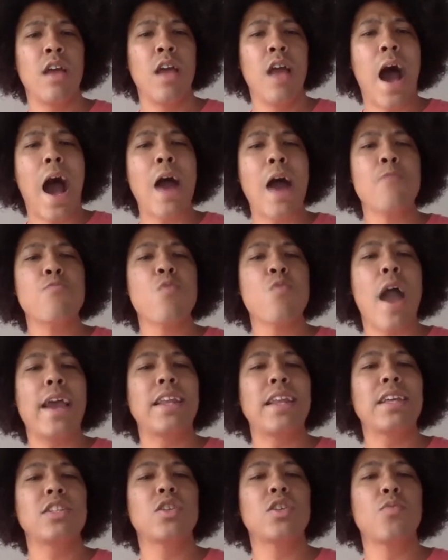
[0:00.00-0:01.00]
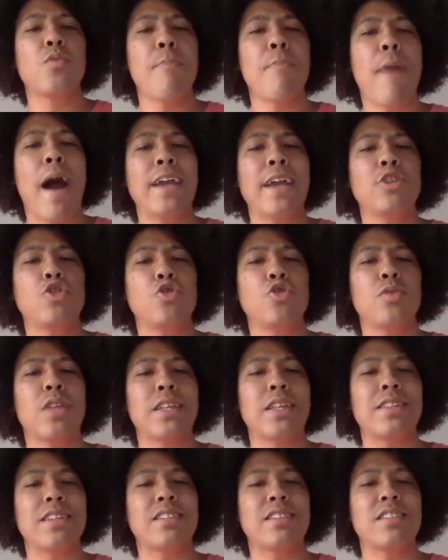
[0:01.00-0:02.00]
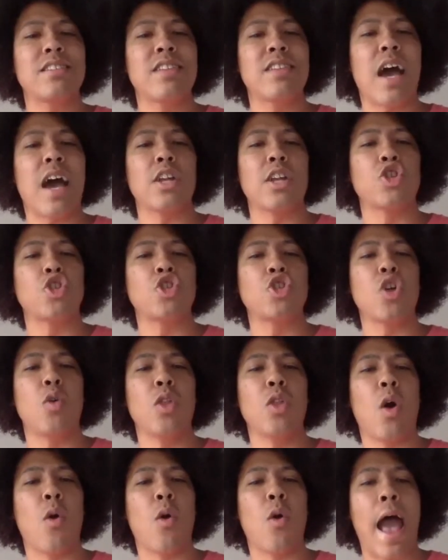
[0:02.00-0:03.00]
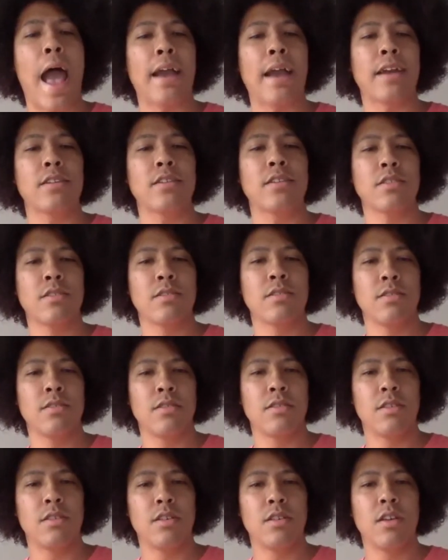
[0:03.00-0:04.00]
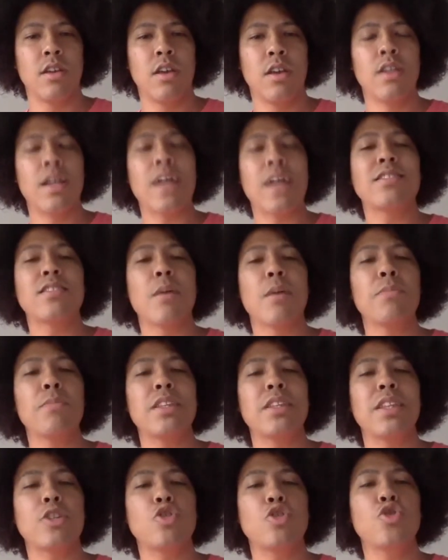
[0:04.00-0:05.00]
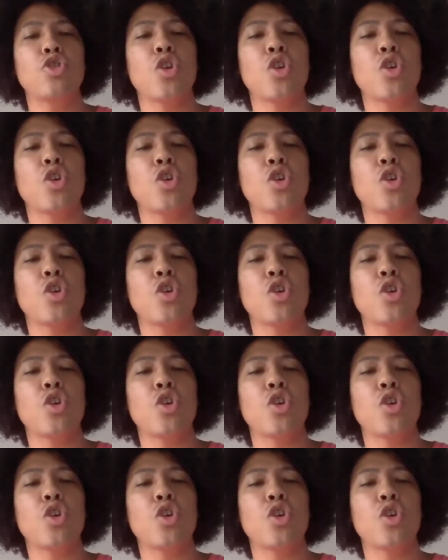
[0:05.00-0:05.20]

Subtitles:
I'm writing to remind you that this is not a solo act, not something that you should